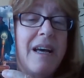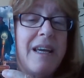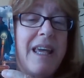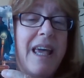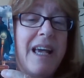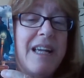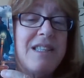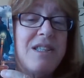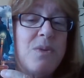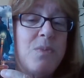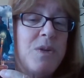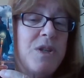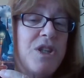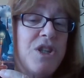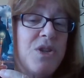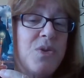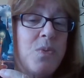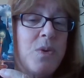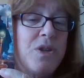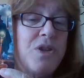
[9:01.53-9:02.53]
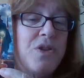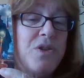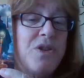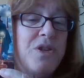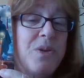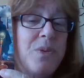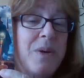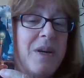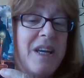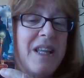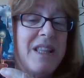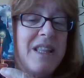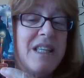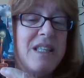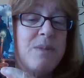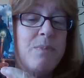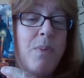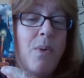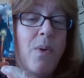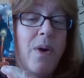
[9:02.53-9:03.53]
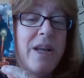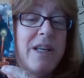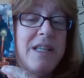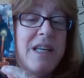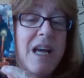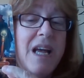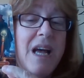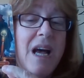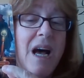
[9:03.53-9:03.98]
Cancer, which is what you're doing at this point.